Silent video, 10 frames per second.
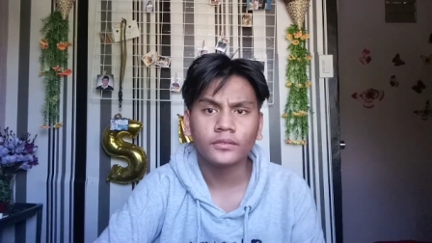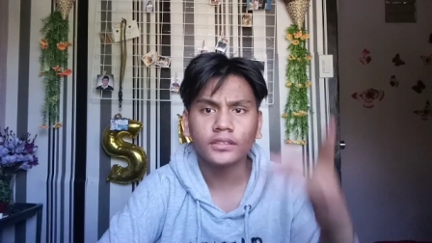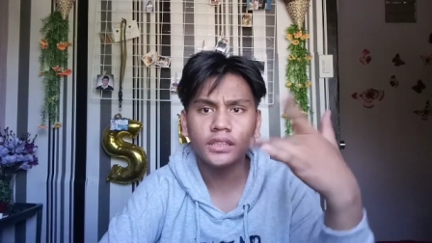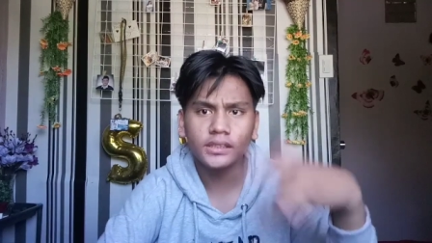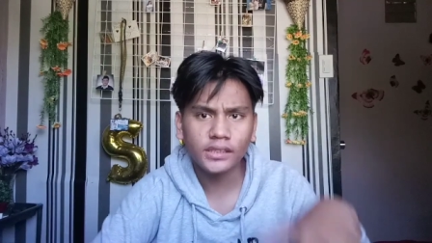
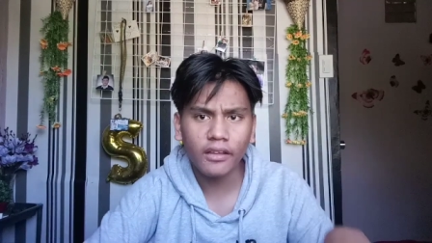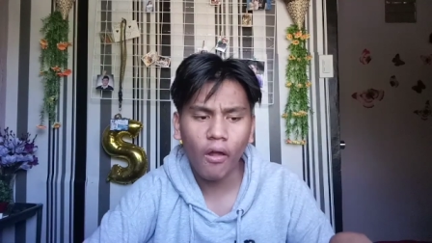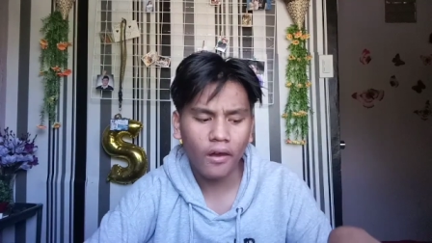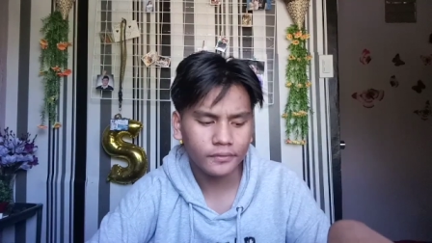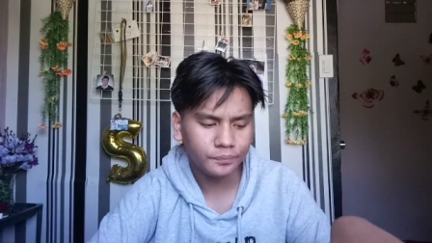Just na
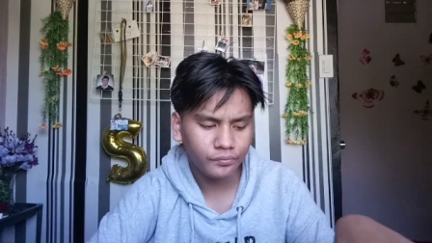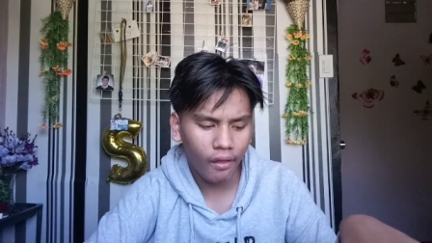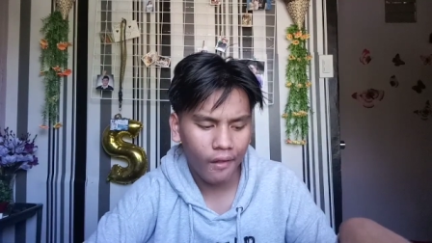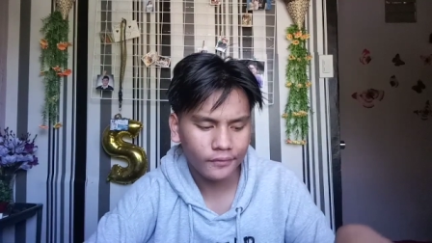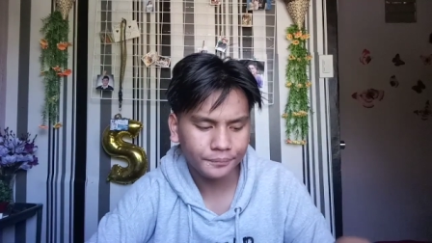lang,
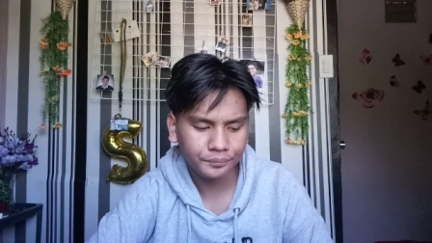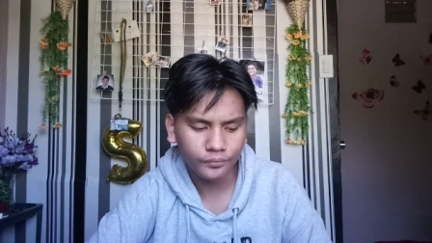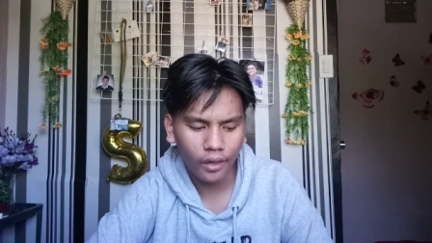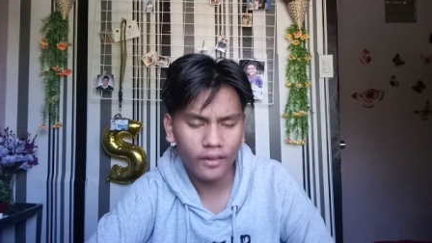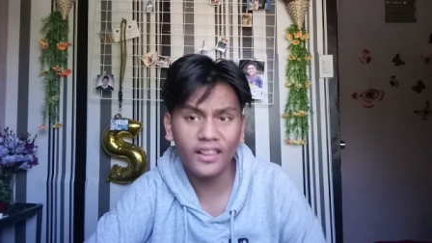
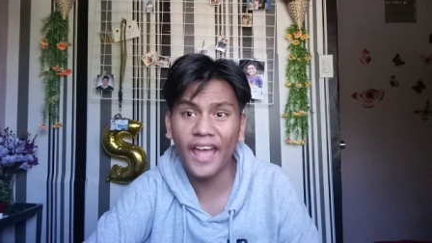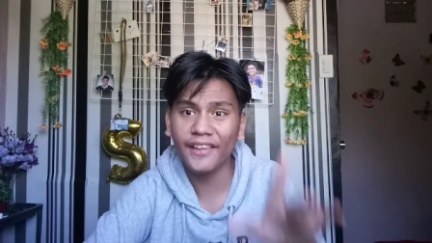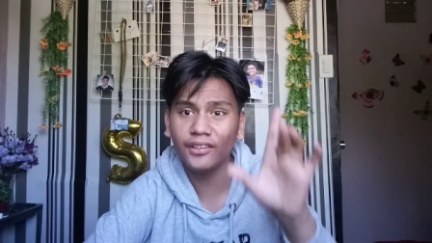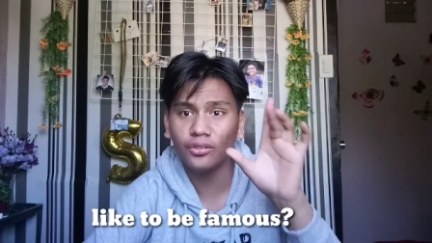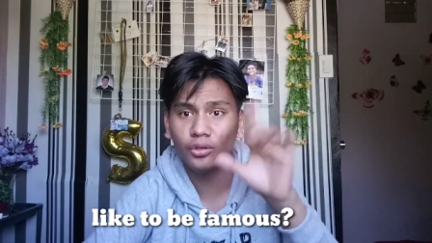like
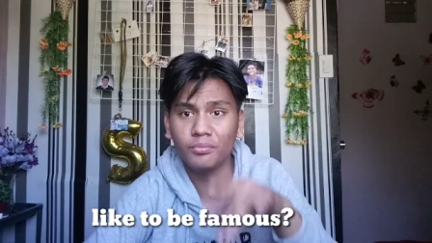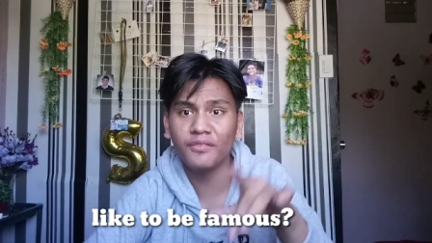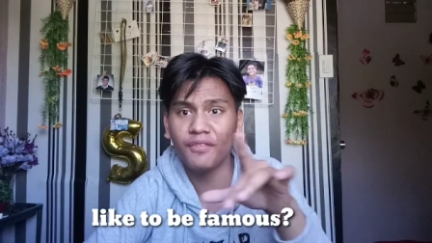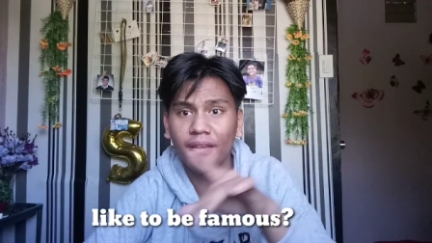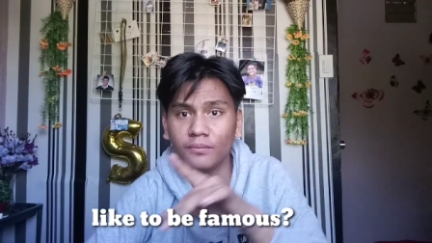to be
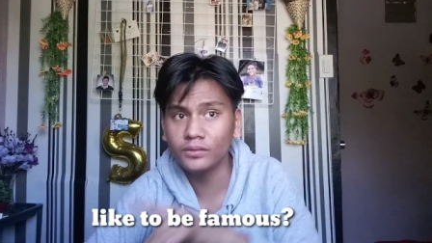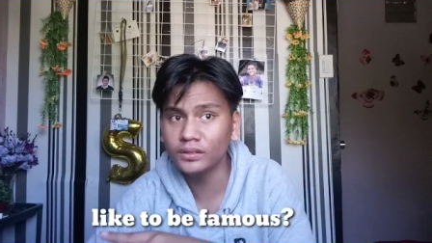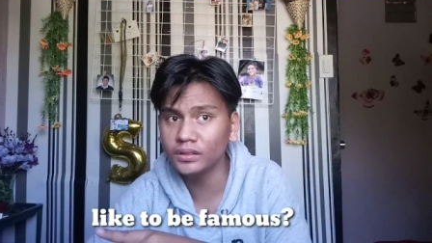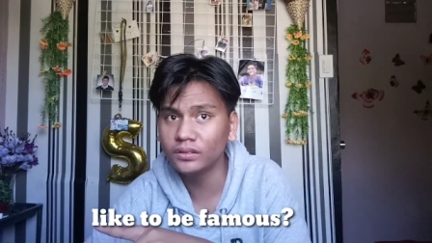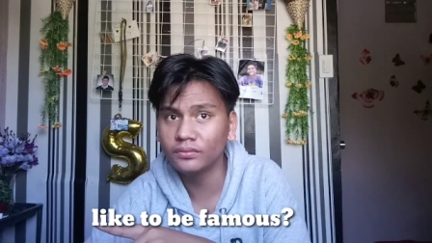famous.